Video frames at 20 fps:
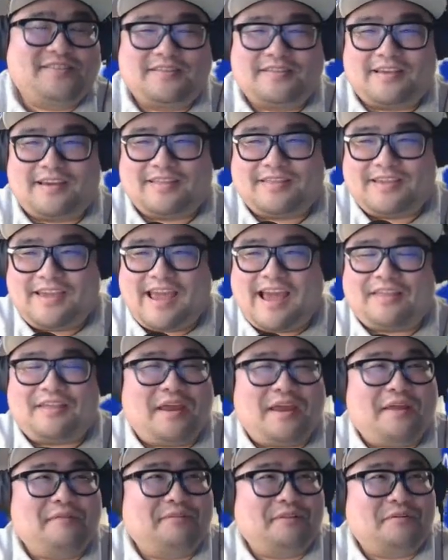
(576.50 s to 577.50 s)
The
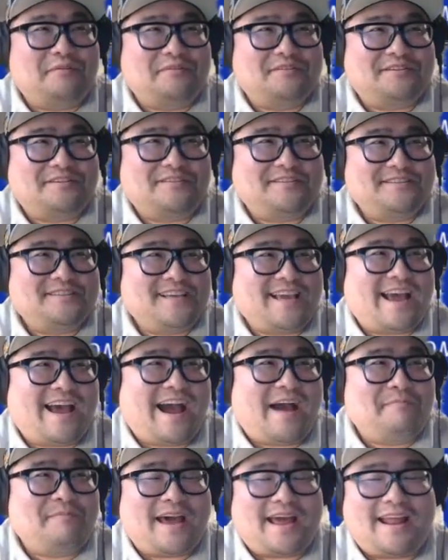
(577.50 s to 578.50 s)
influencers,
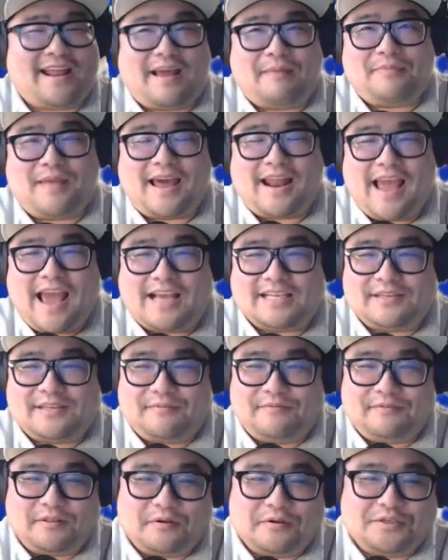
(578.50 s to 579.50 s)
yeah, I'm not as
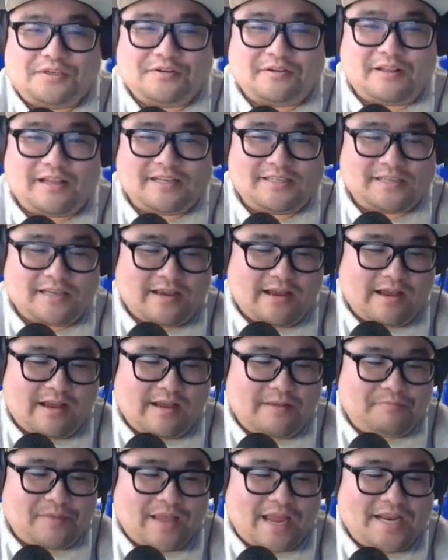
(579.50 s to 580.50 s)
influential as
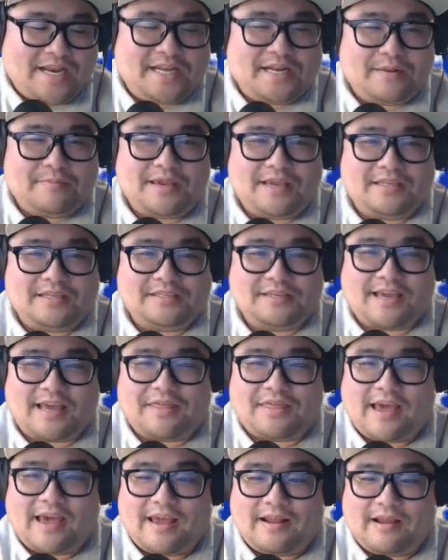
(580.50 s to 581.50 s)
I need to be to
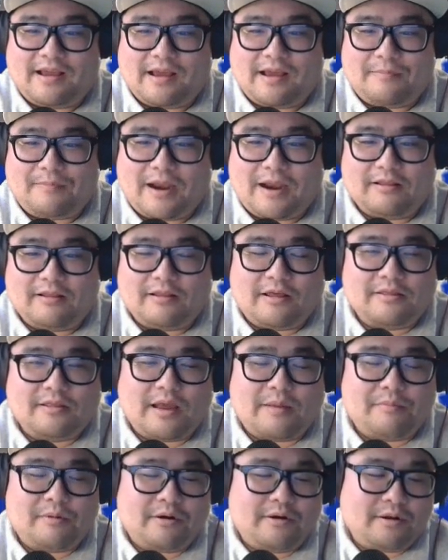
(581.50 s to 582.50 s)
get that parallel
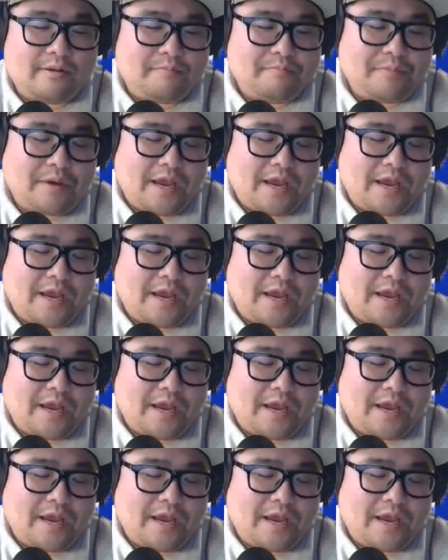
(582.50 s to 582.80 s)
numbered.